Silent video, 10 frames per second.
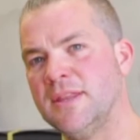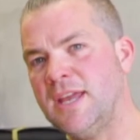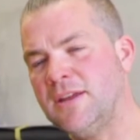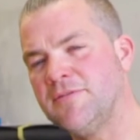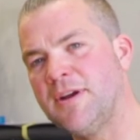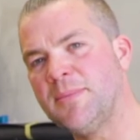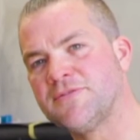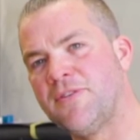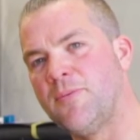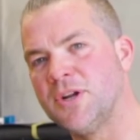Thank you very
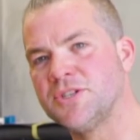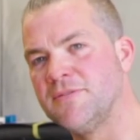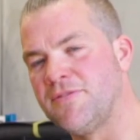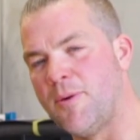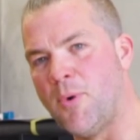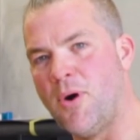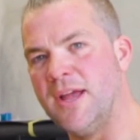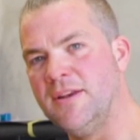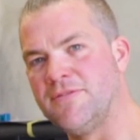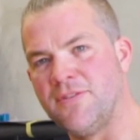much for watching. For
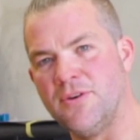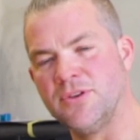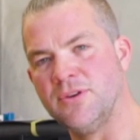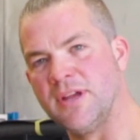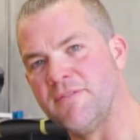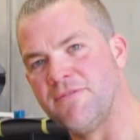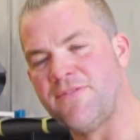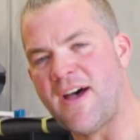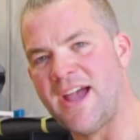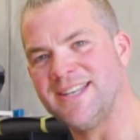more info, you can
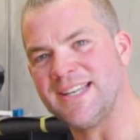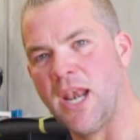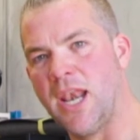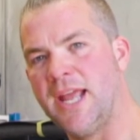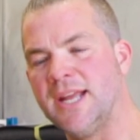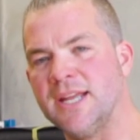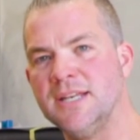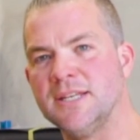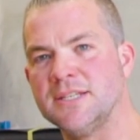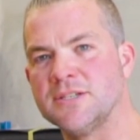find a link
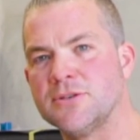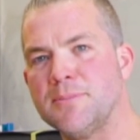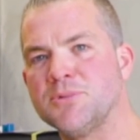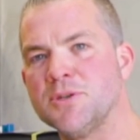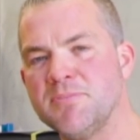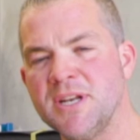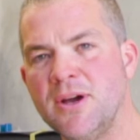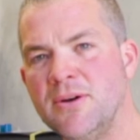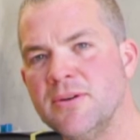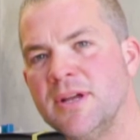in the description
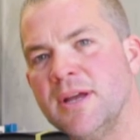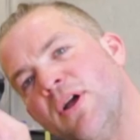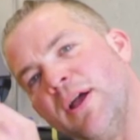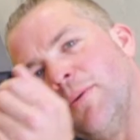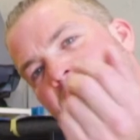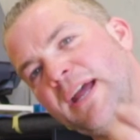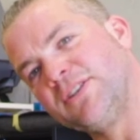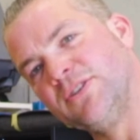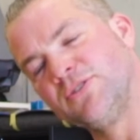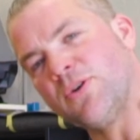below. It will
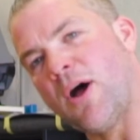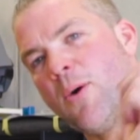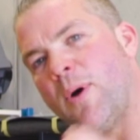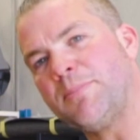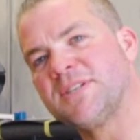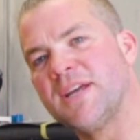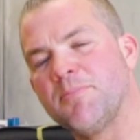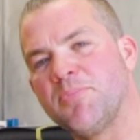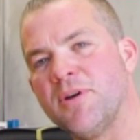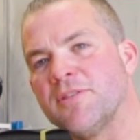get you to our
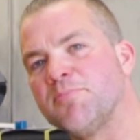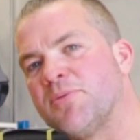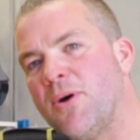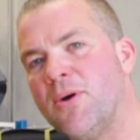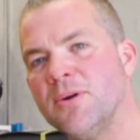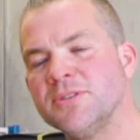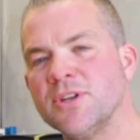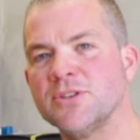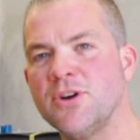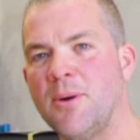website,
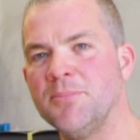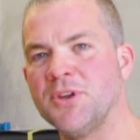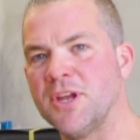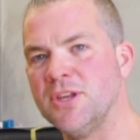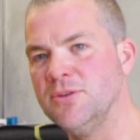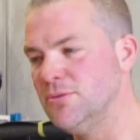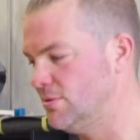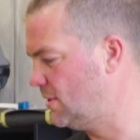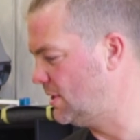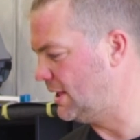perthpro.com.au.
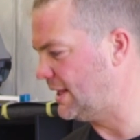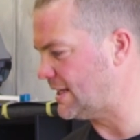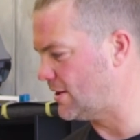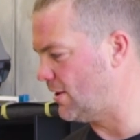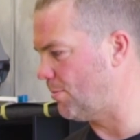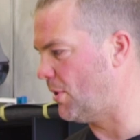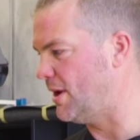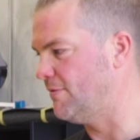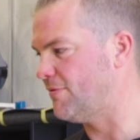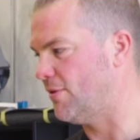There's a lot more
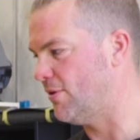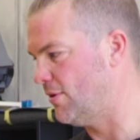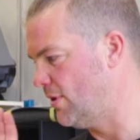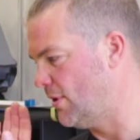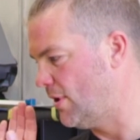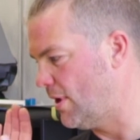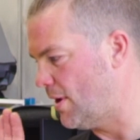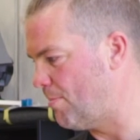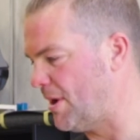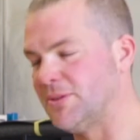info
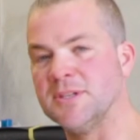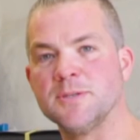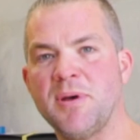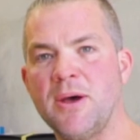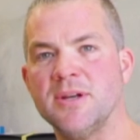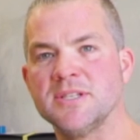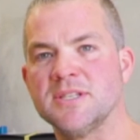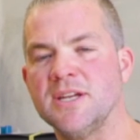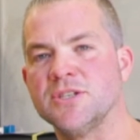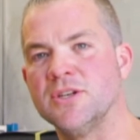about this power
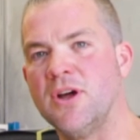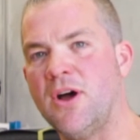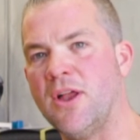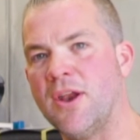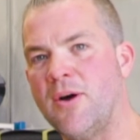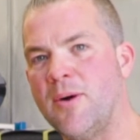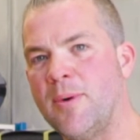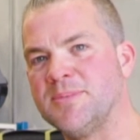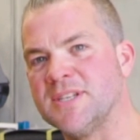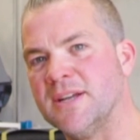station on our
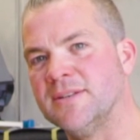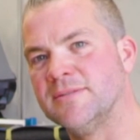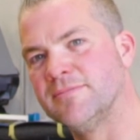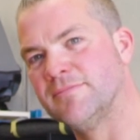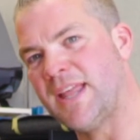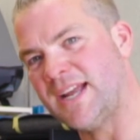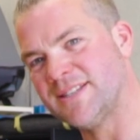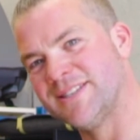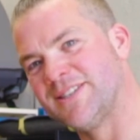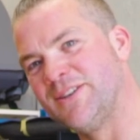website.
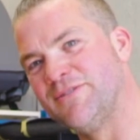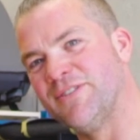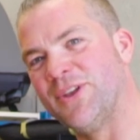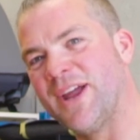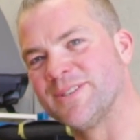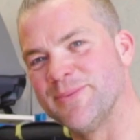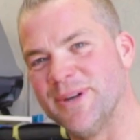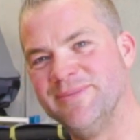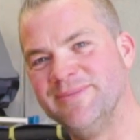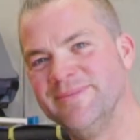Thanks, and see you for the next one.